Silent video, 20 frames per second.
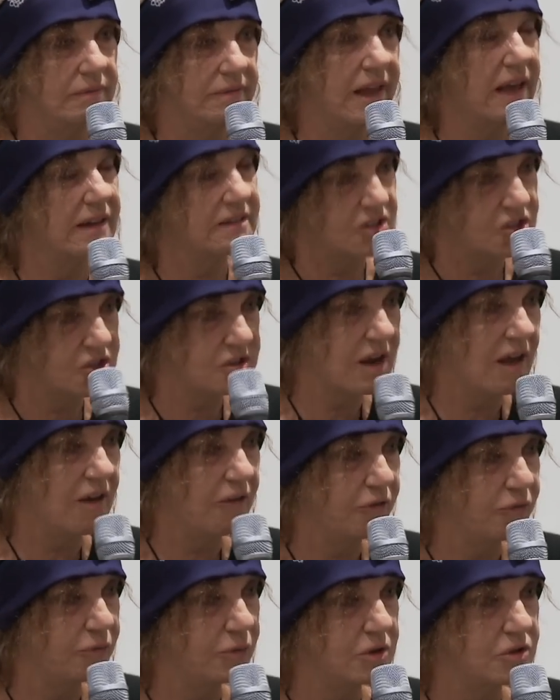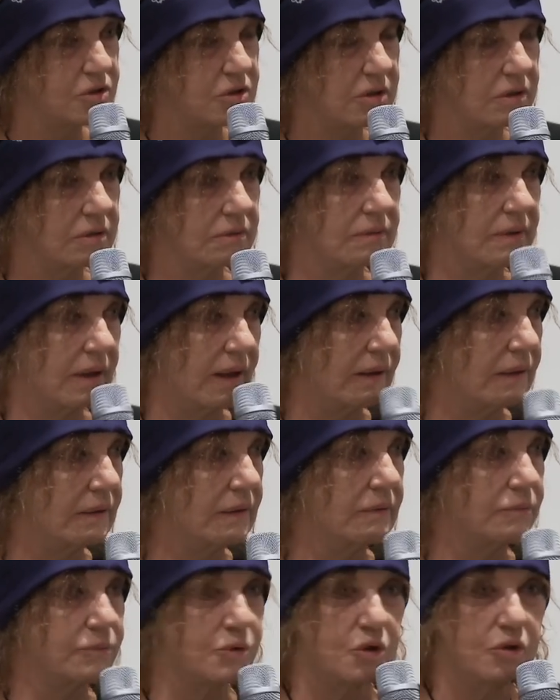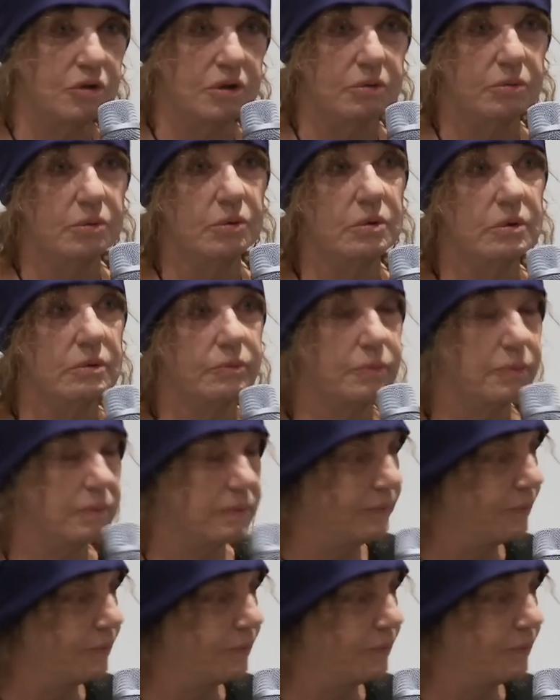that stuff, which I'm sure you all are